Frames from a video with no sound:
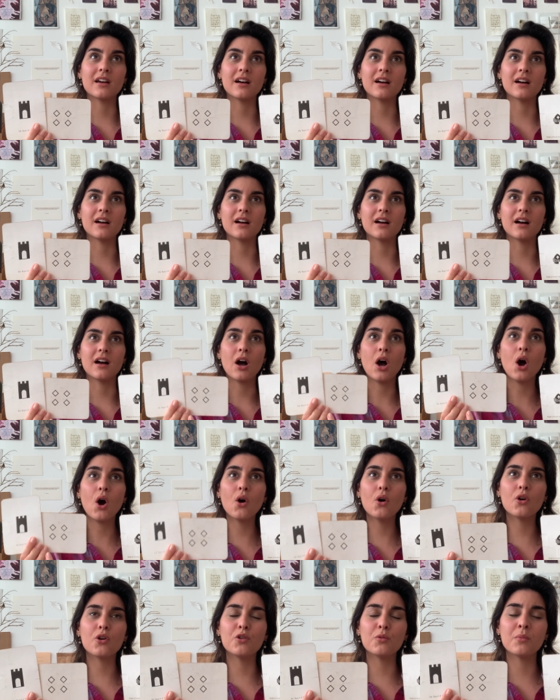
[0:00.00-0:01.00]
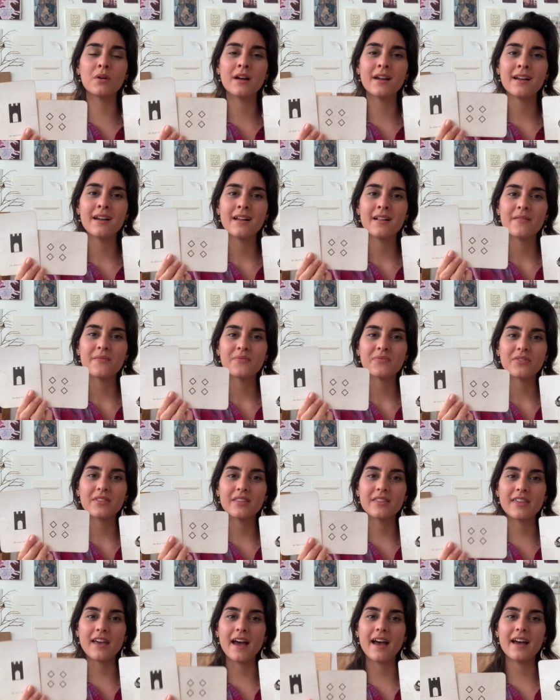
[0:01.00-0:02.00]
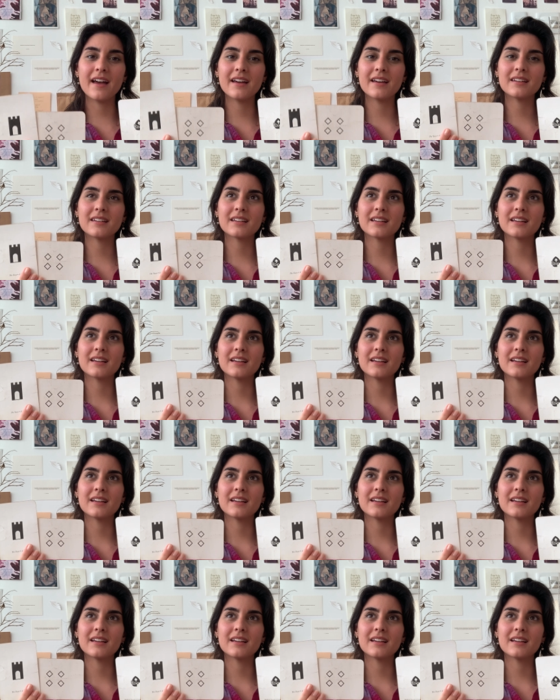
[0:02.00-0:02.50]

home that